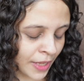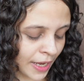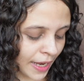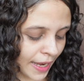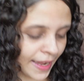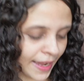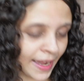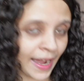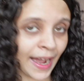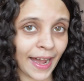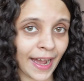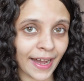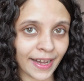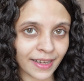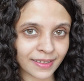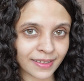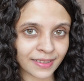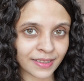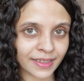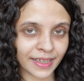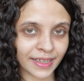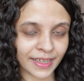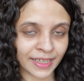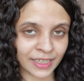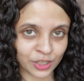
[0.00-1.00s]
I
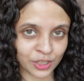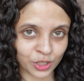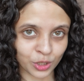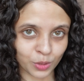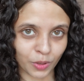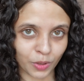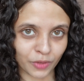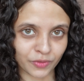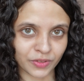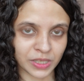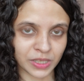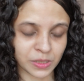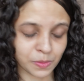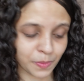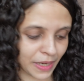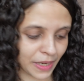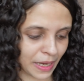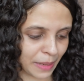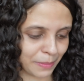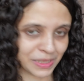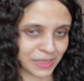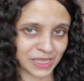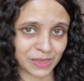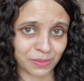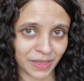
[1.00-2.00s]
had a tube of this but
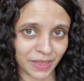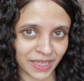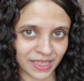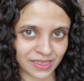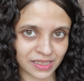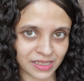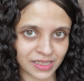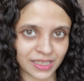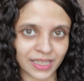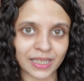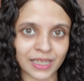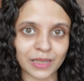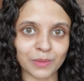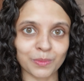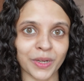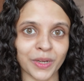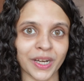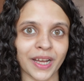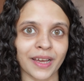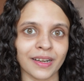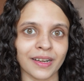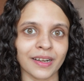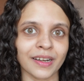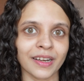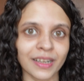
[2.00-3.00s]
I misplaced it, but
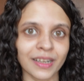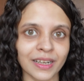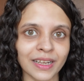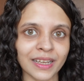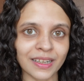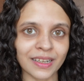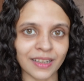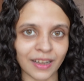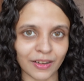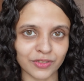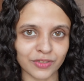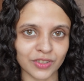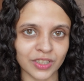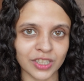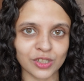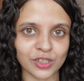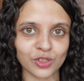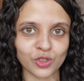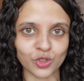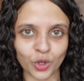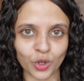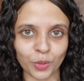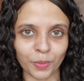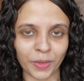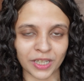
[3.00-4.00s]
I really loved this
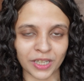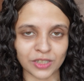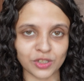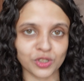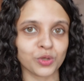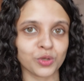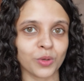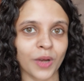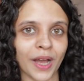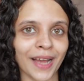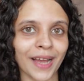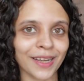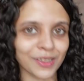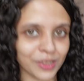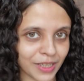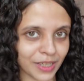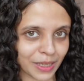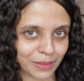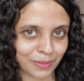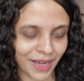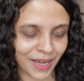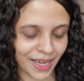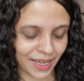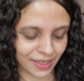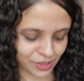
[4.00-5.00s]
so much so I had to
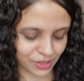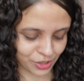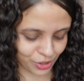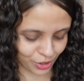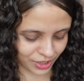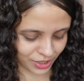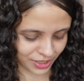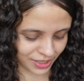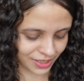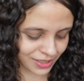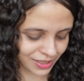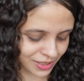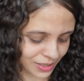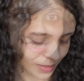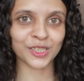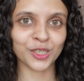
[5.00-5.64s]
get my hands on it.